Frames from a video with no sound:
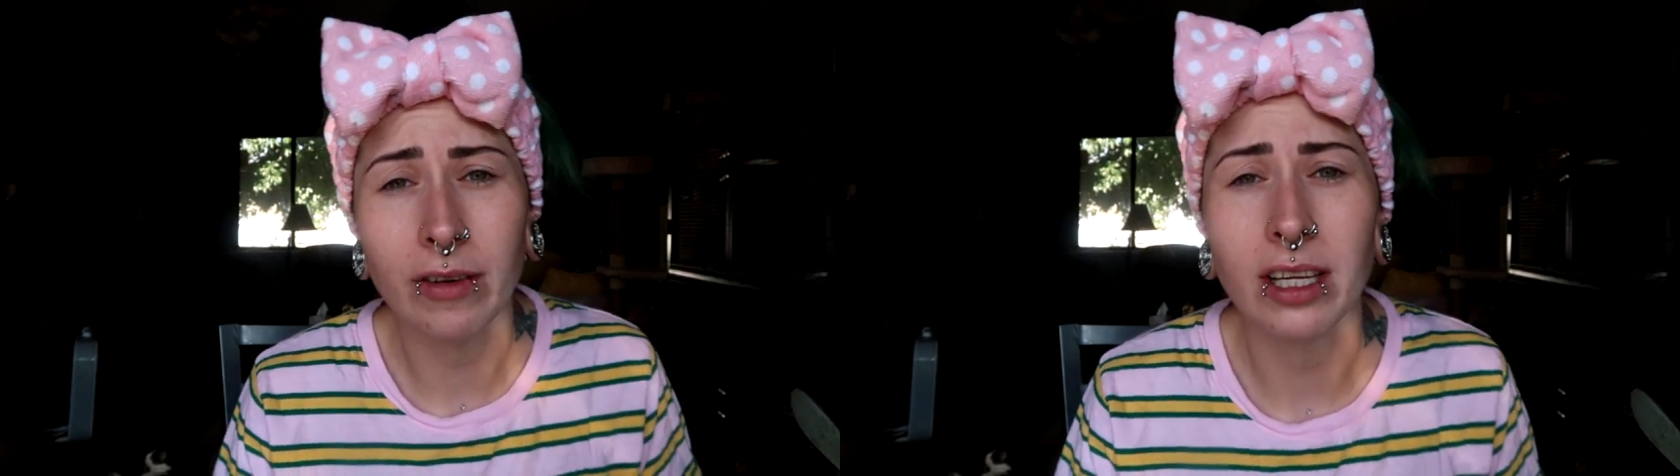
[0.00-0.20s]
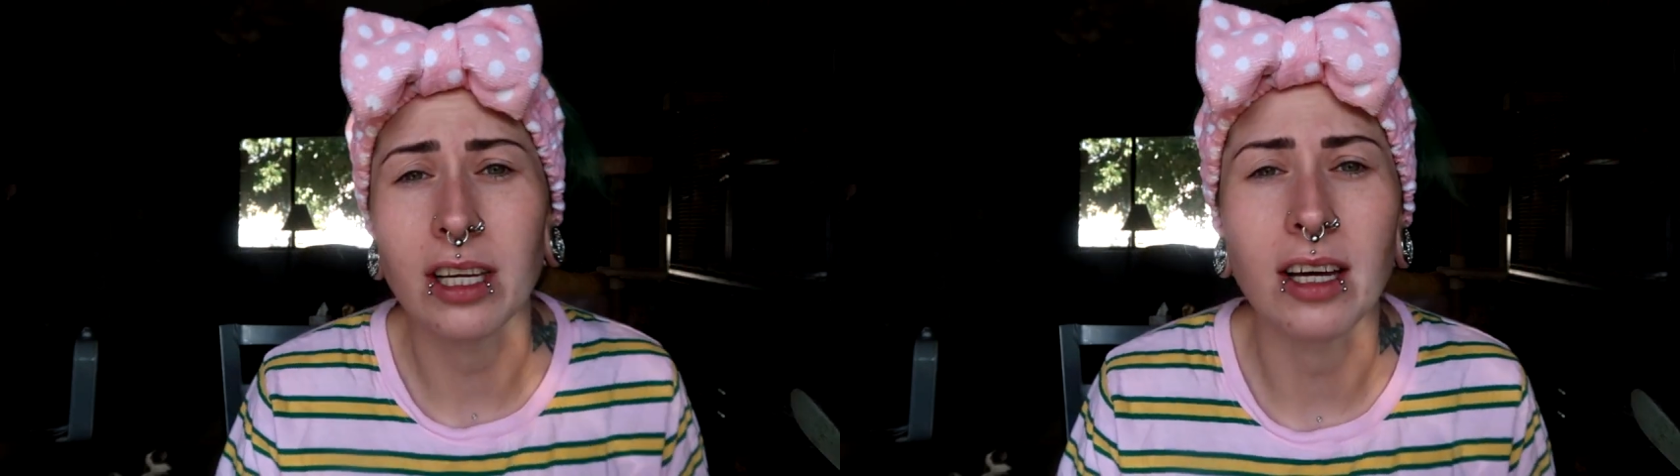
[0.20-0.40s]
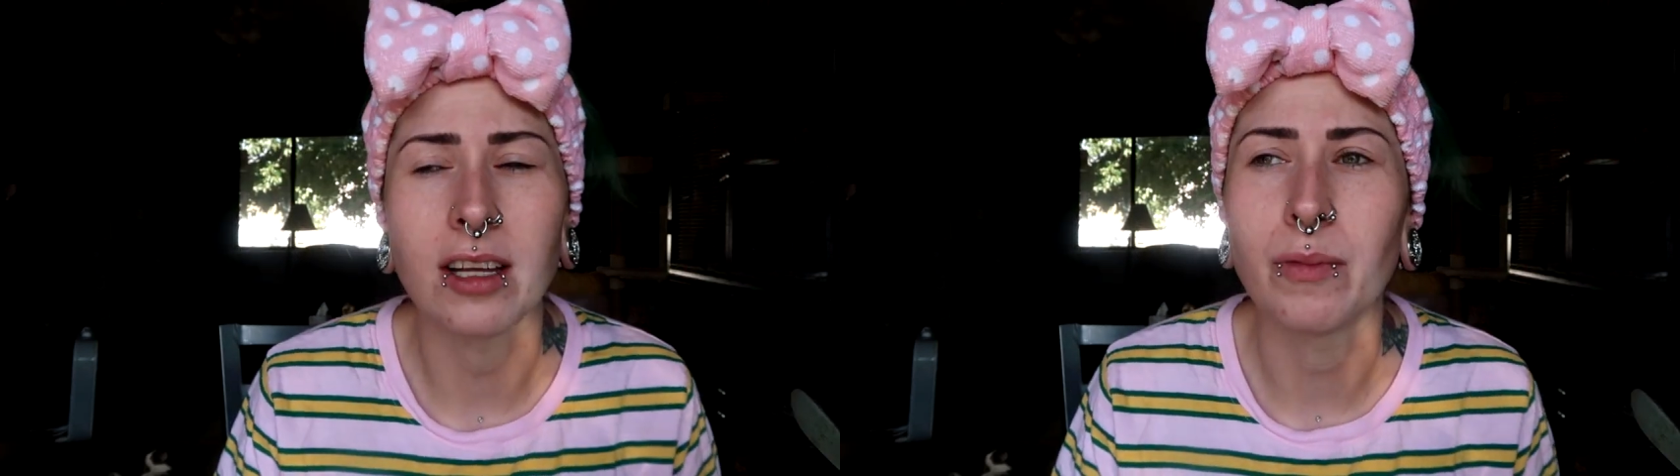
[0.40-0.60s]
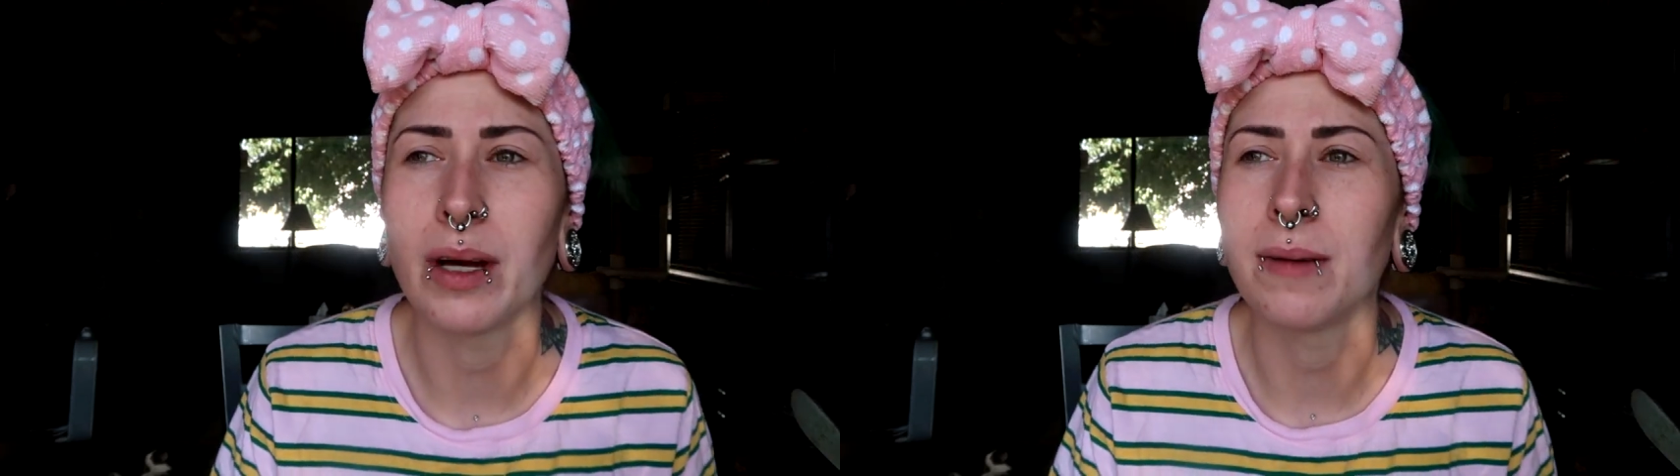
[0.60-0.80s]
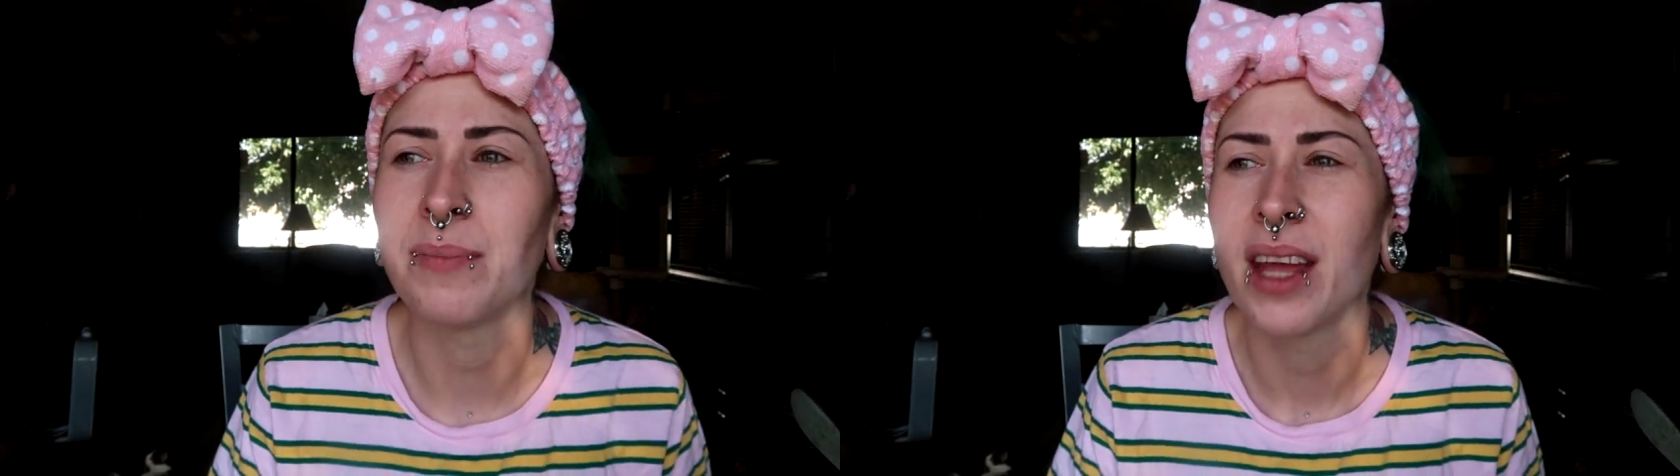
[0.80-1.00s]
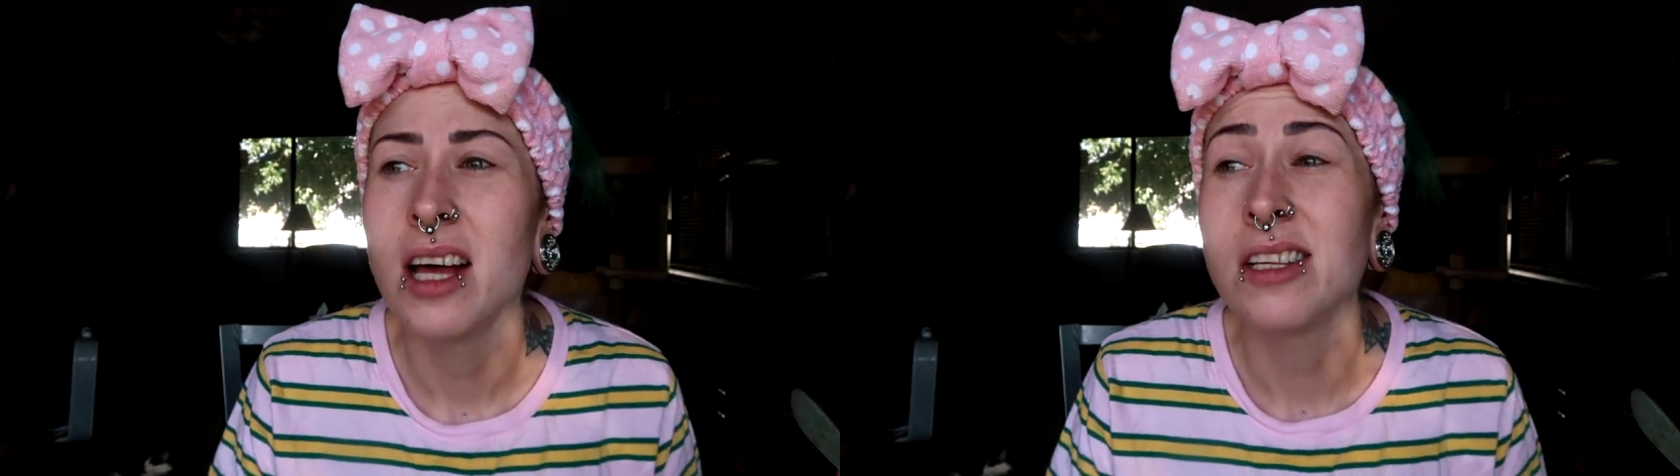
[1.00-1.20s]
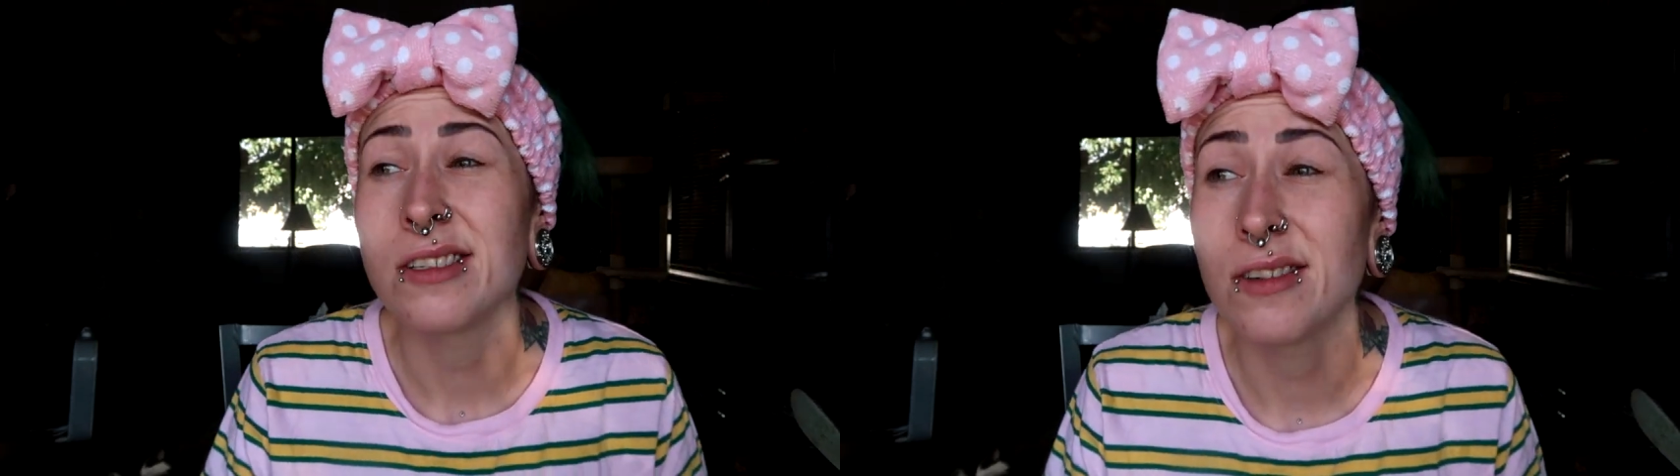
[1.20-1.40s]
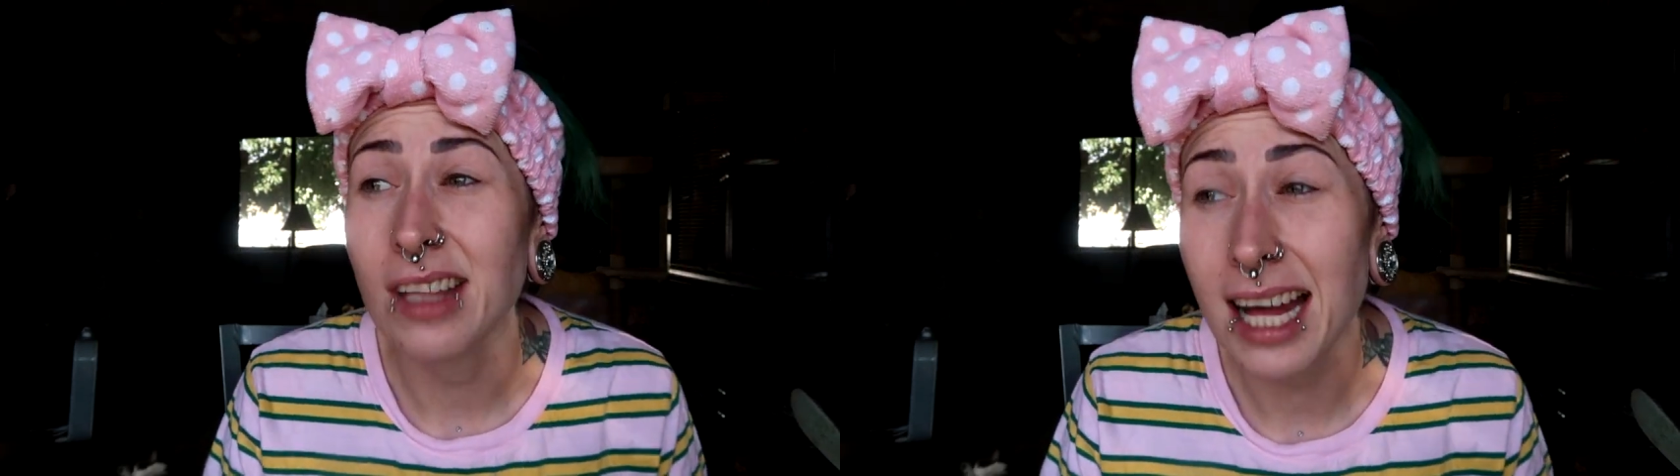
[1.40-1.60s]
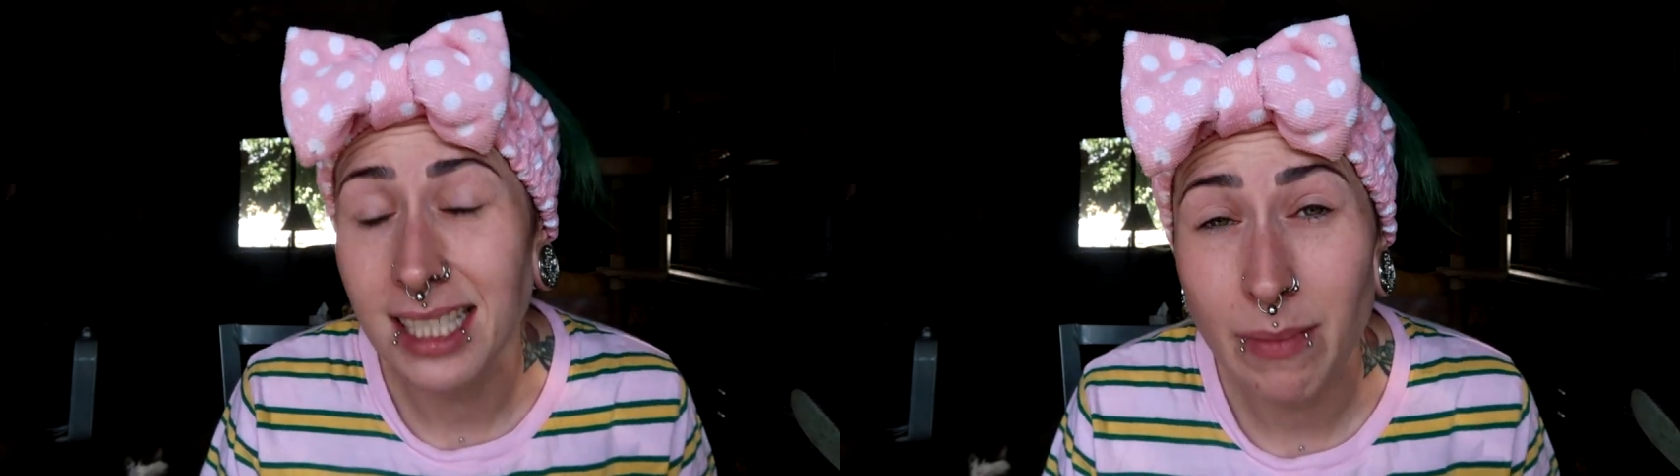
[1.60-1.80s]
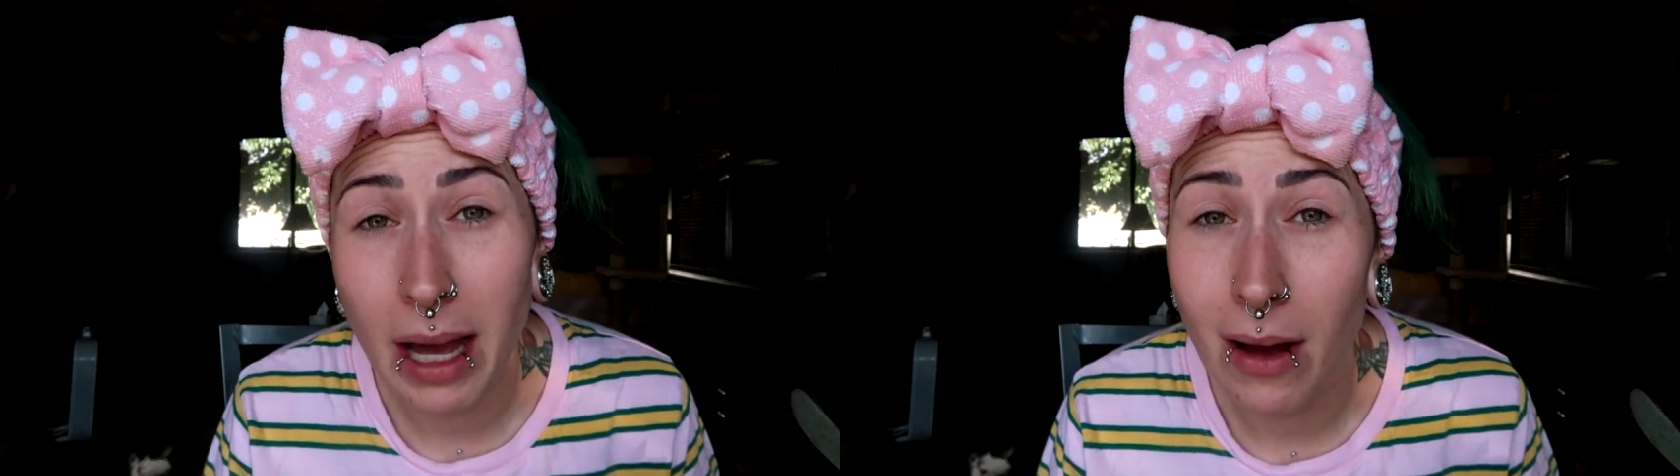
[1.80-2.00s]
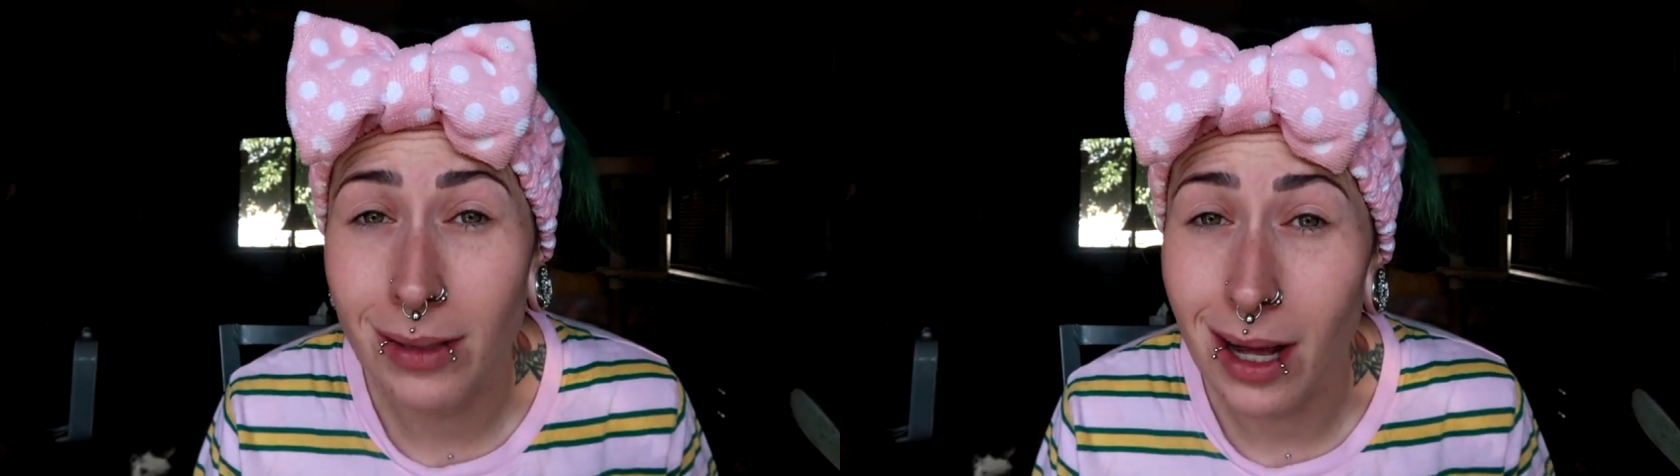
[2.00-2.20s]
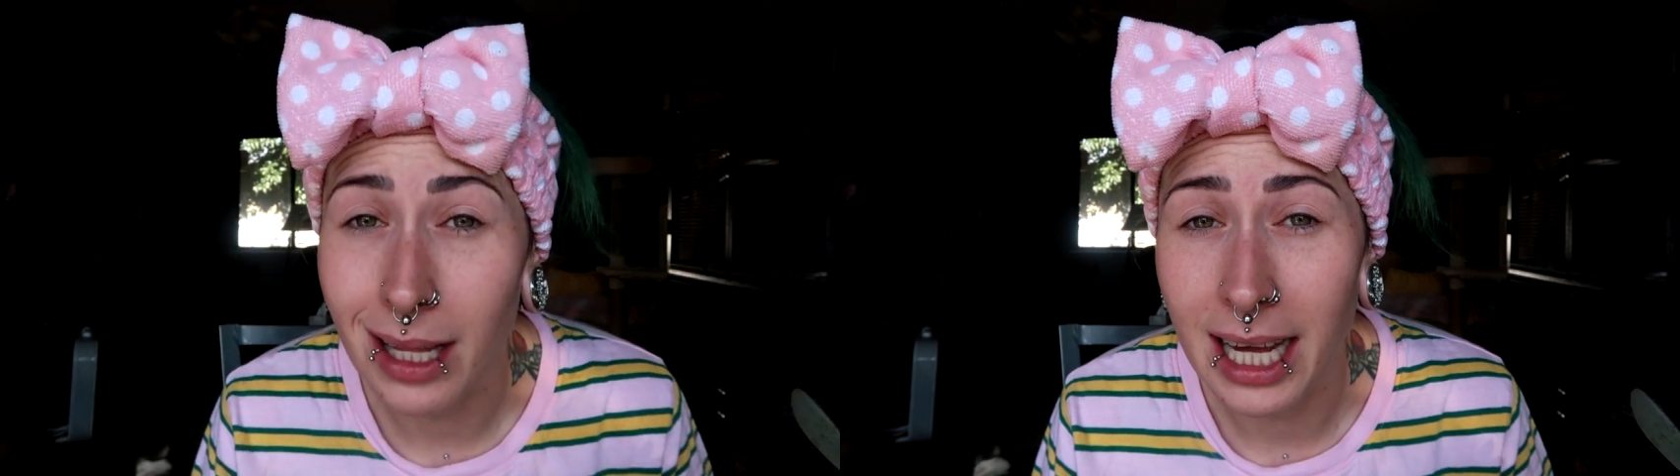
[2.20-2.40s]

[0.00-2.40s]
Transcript: really good, but so that's about all I